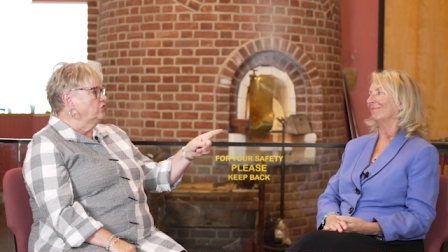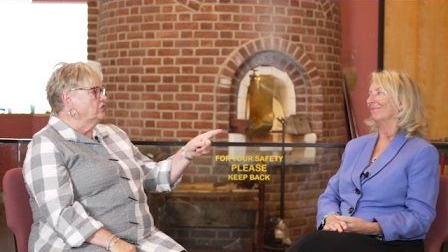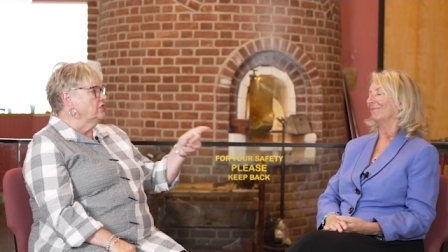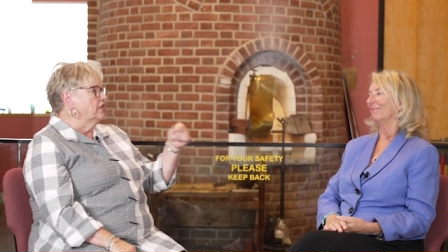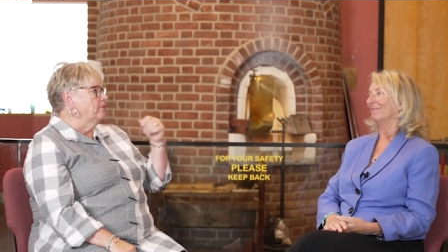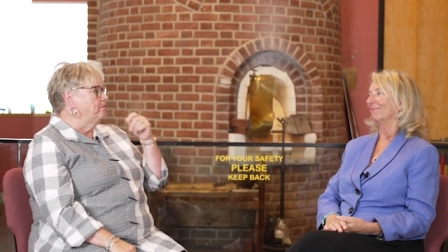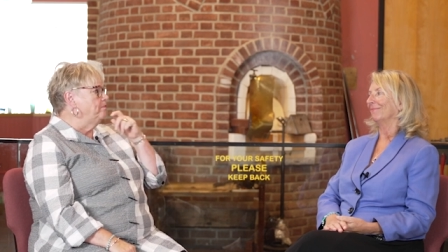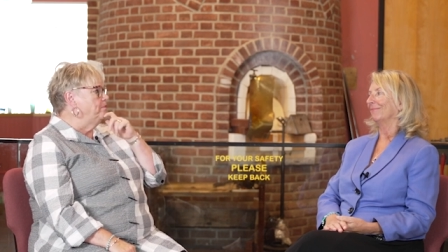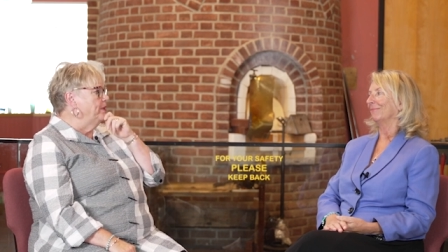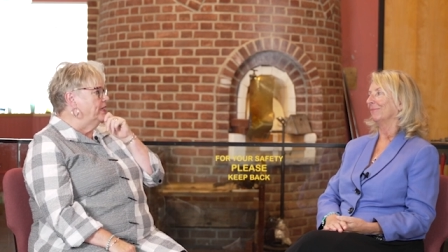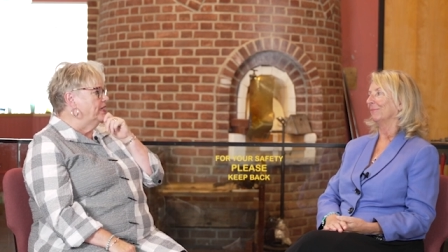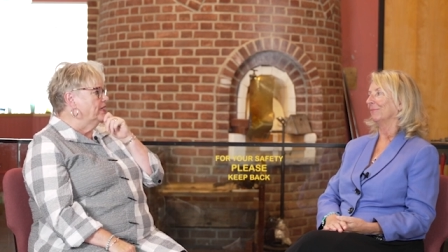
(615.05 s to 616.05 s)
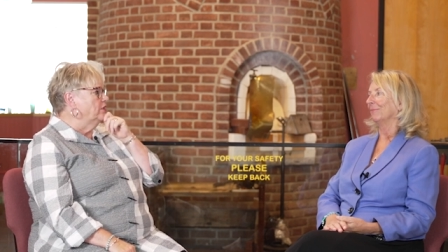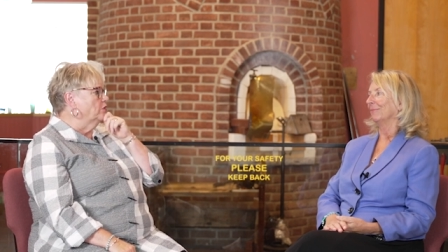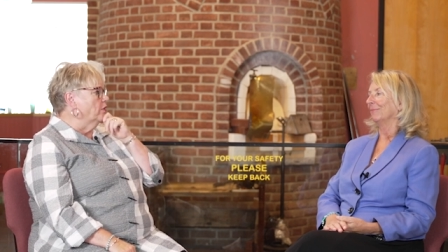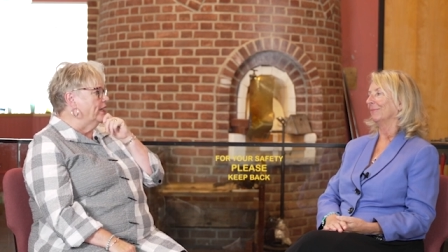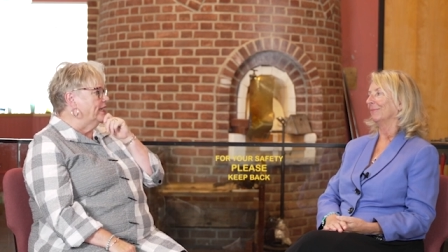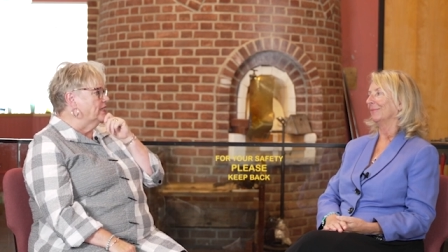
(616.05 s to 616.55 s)
you just get a big
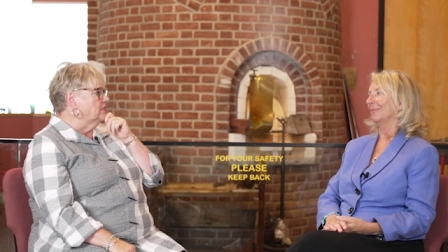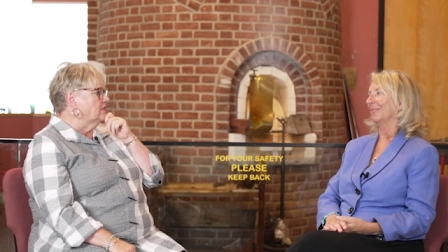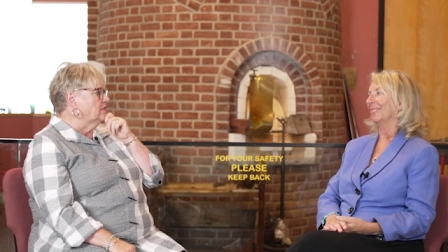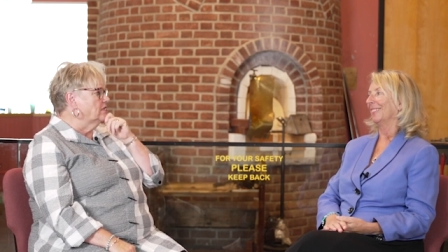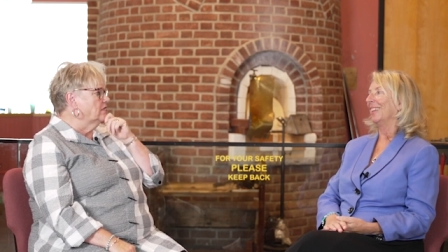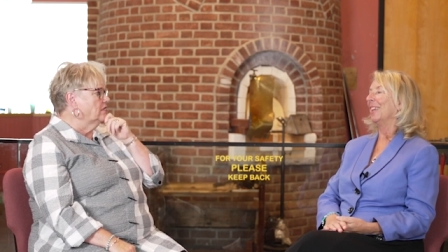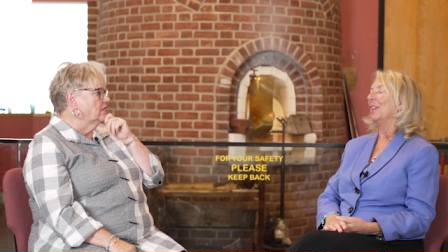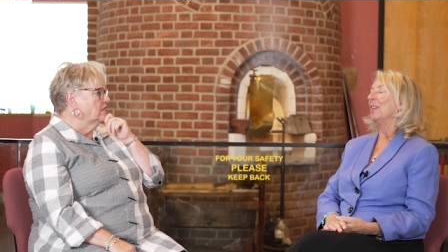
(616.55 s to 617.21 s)
grant?